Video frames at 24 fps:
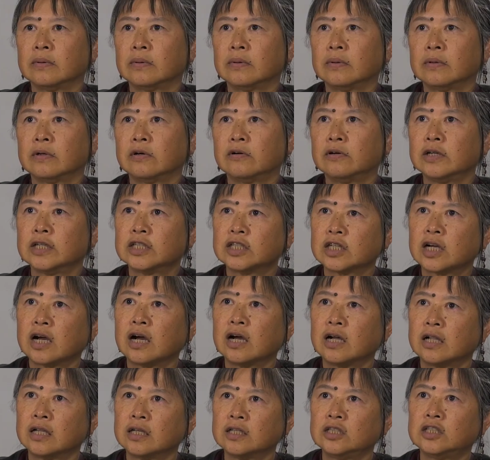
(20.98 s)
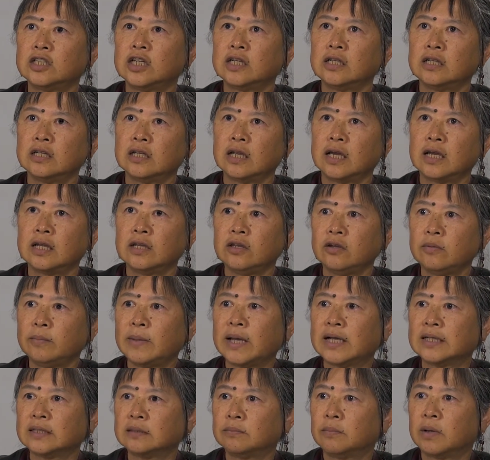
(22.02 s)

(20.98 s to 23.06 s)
going to college at UMass